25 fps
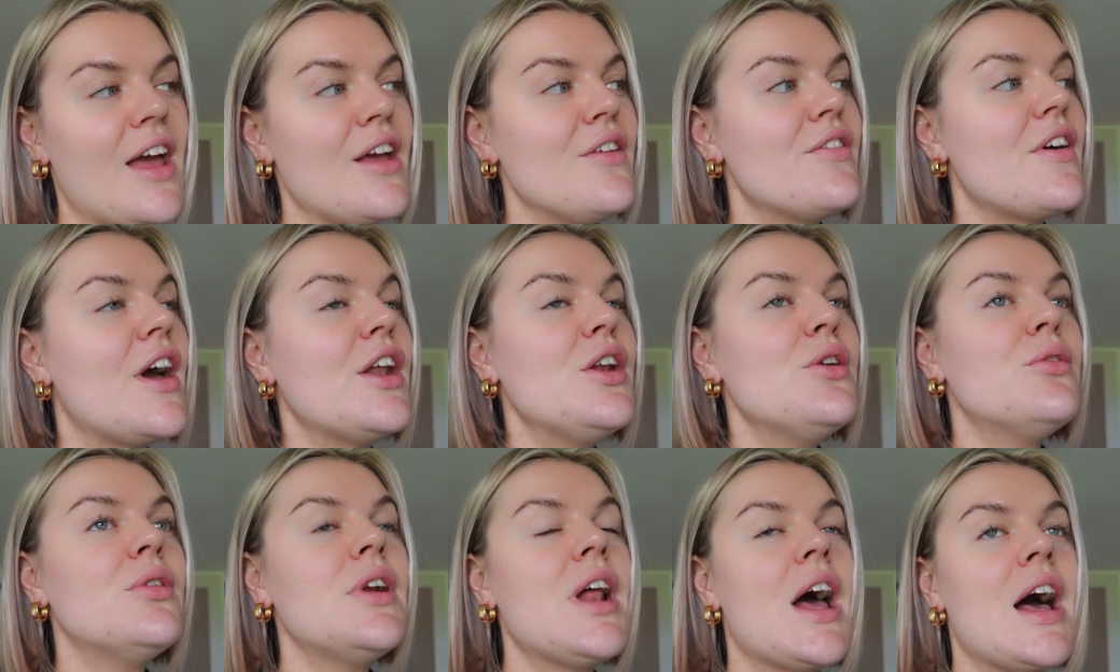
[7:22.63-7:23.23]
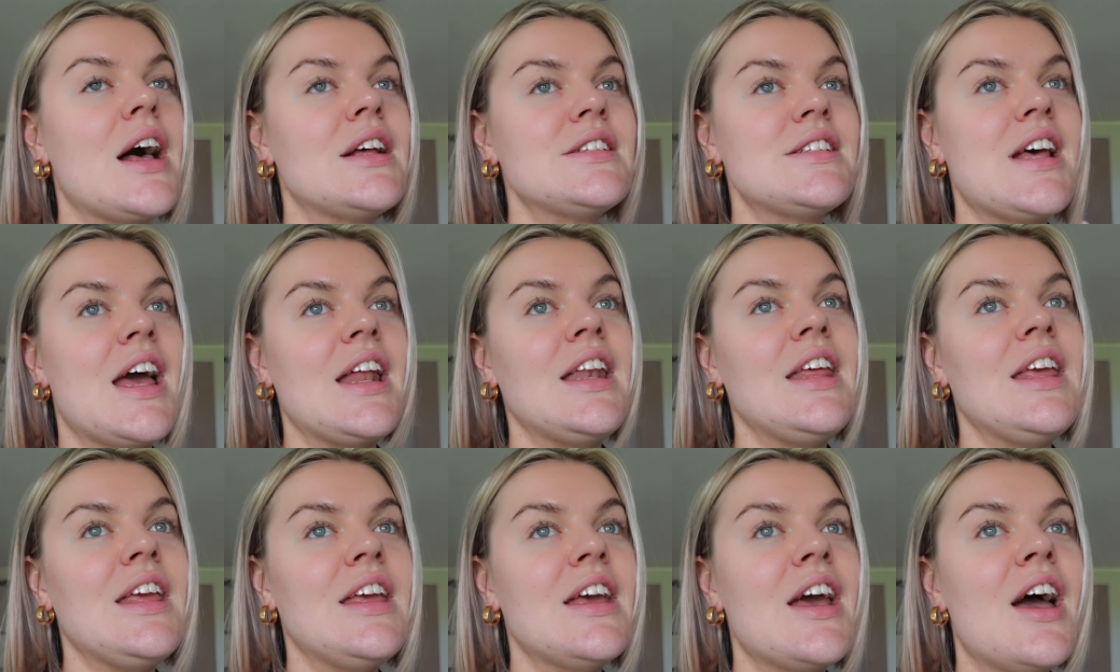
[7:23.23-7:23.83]
If anyone has
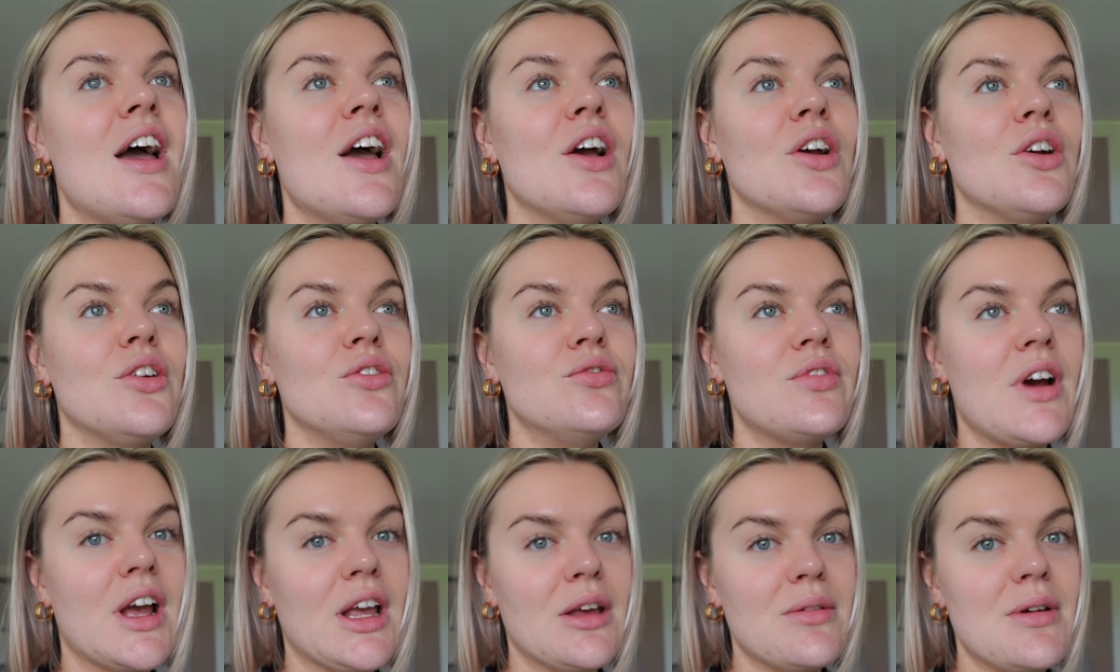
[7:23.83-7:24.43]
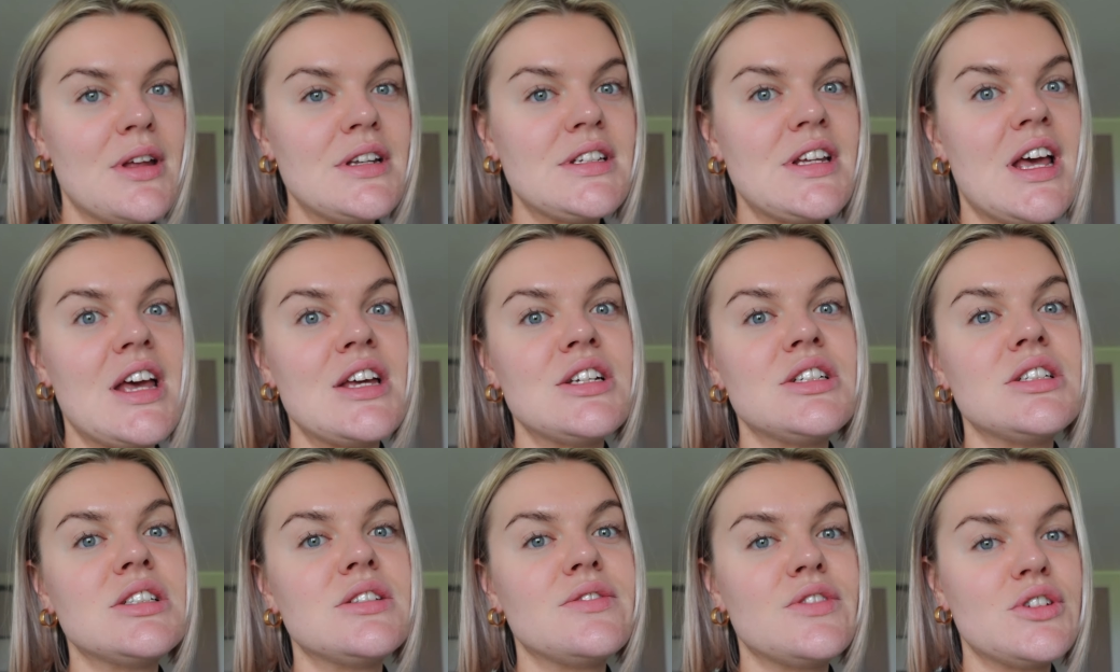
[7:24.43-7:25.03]
any
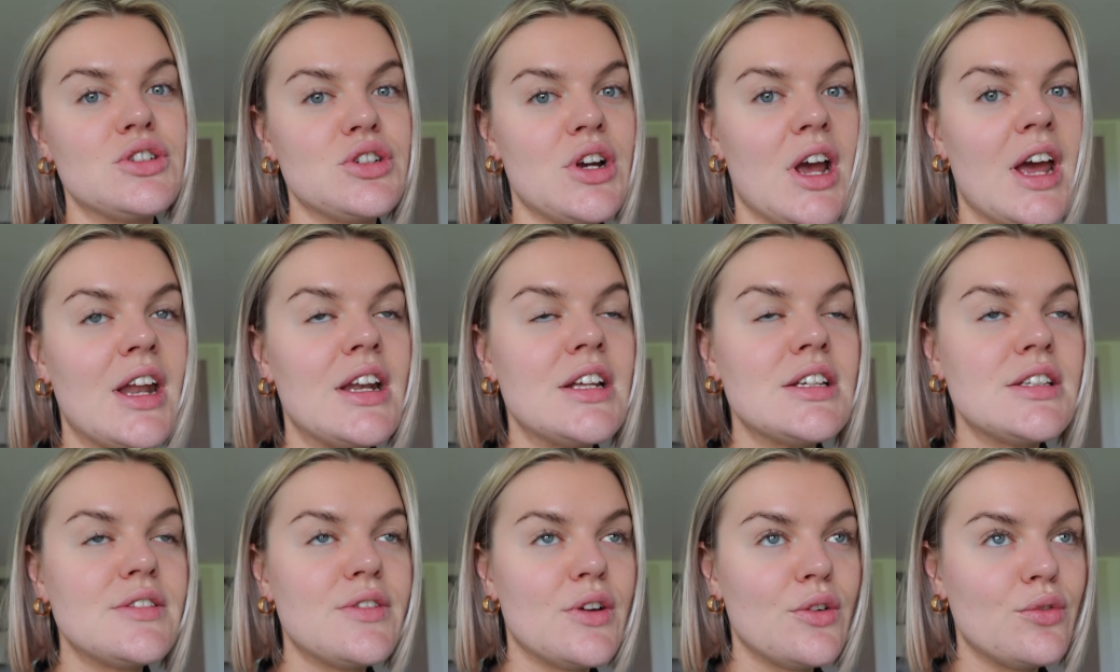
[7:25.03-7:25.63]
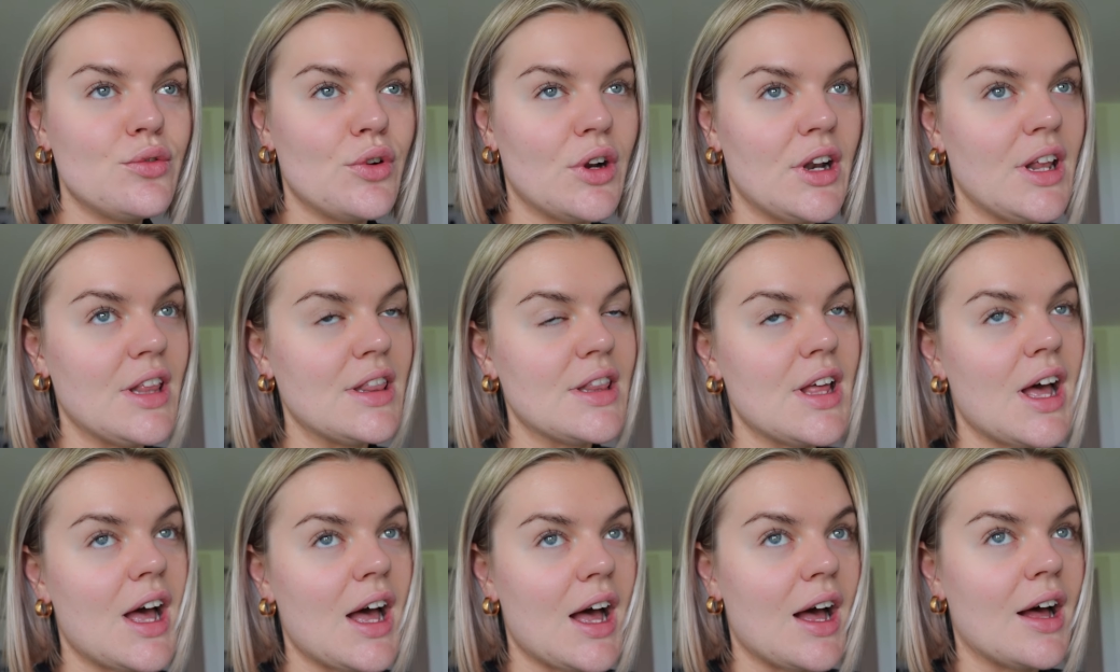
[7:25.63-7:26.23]
recommendations for trainers for running
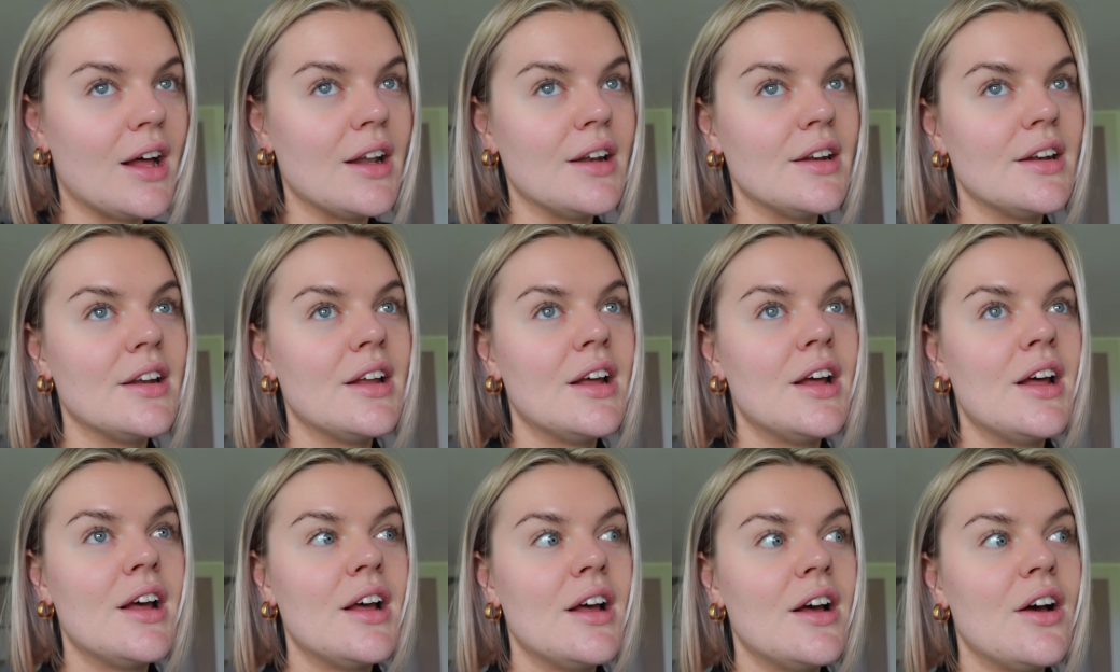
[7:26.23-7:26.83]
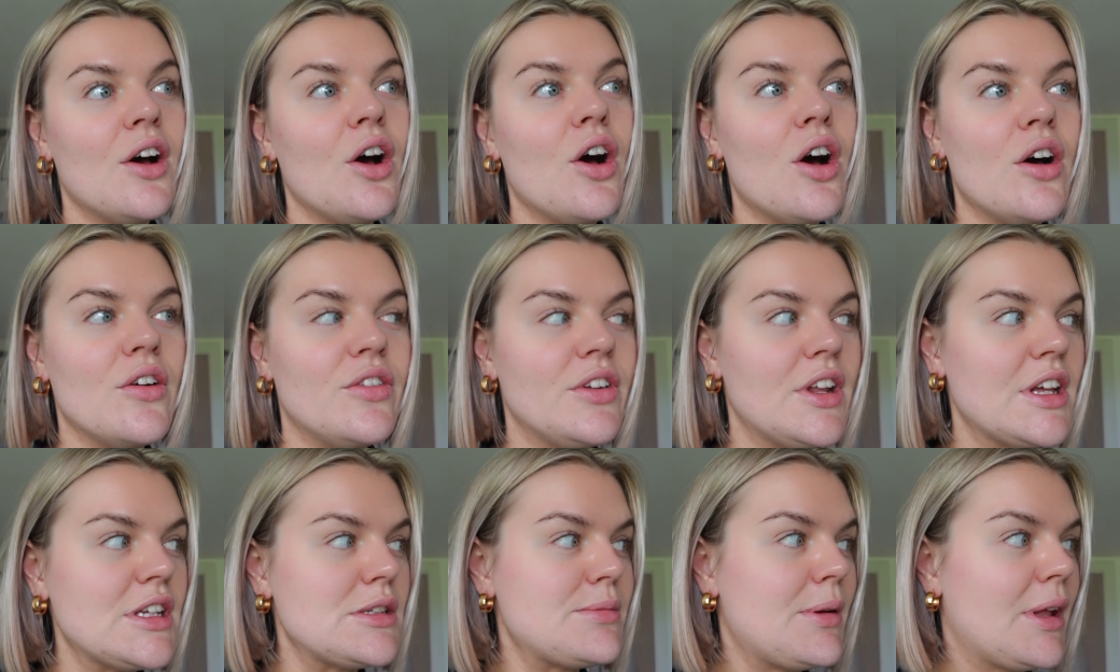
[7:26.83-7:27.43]
that aren't
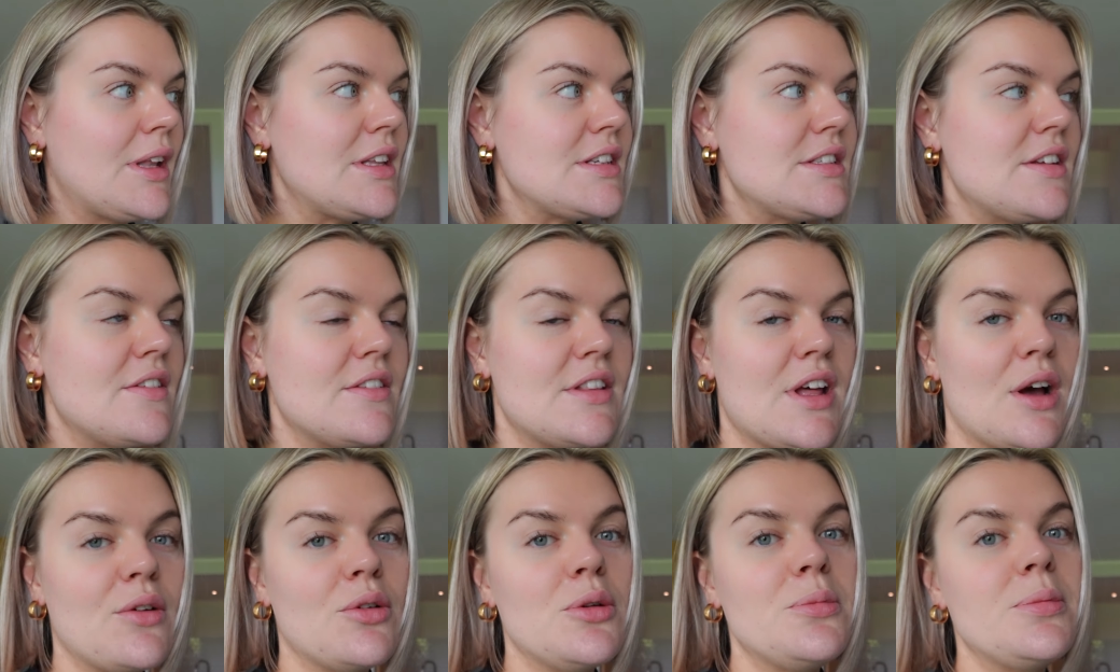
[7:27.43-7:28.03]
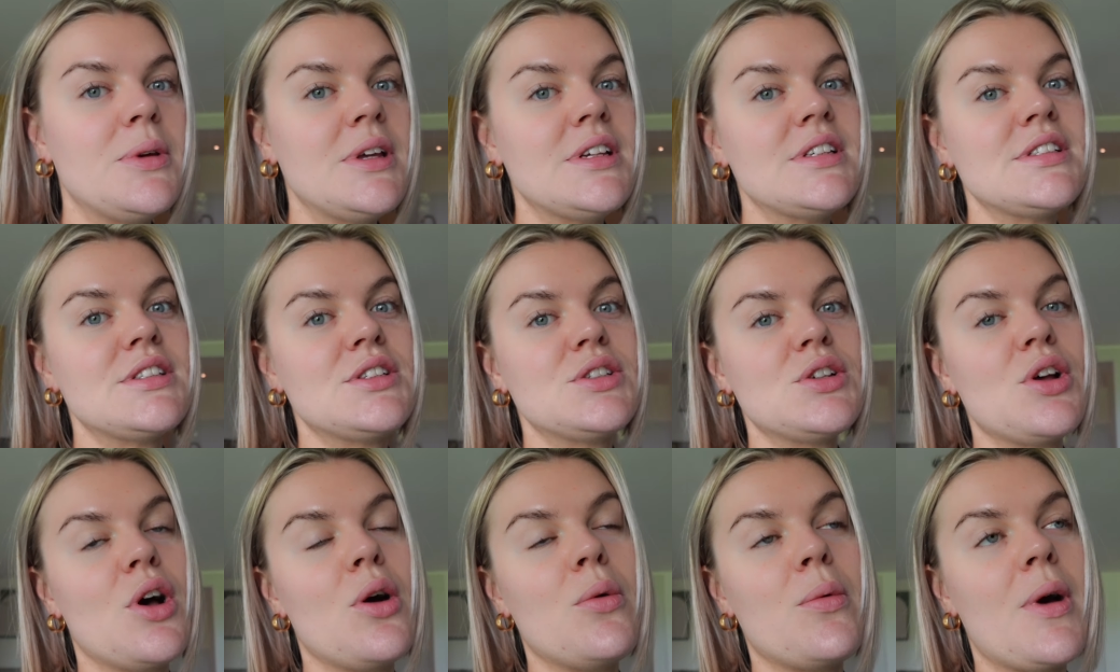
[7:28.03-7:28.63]
overly expensive, that would be
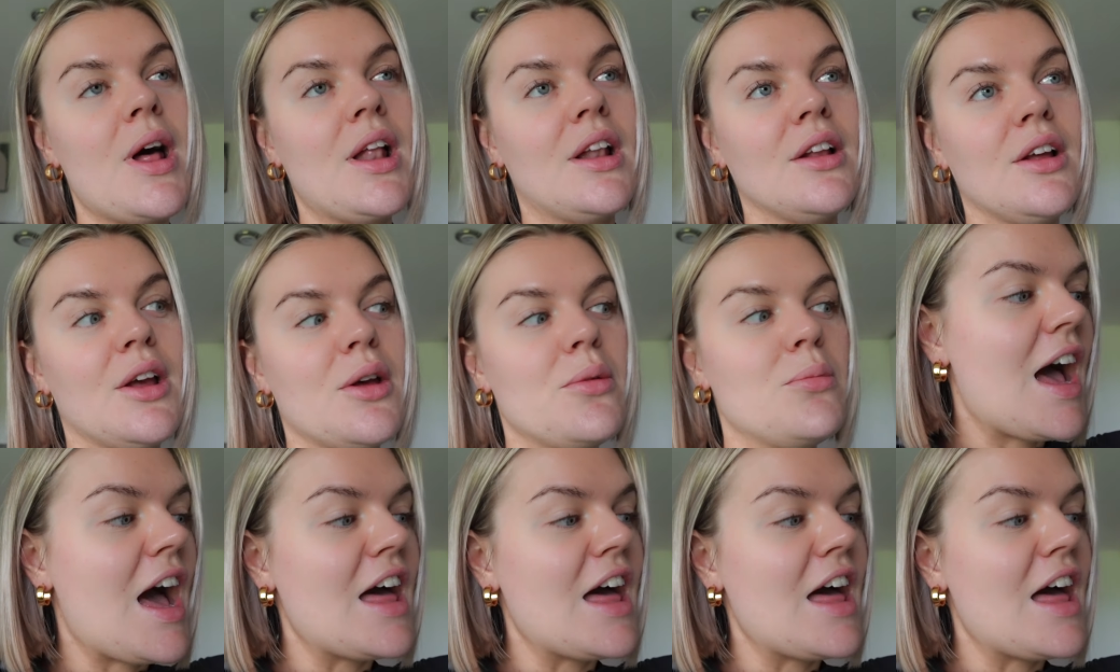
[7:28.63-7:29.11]
so welcome.